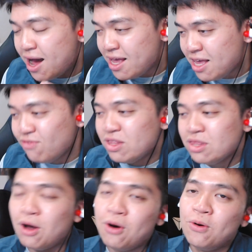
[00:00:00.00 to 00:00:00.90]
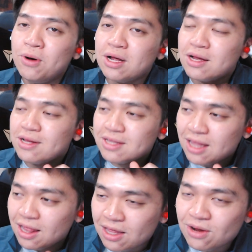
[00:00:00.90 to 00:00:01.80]
Even though
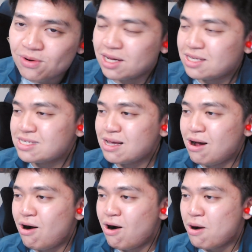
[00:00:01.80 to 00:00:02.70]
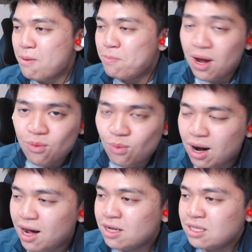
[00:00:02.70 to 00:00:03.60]
the lyrics are buck wild,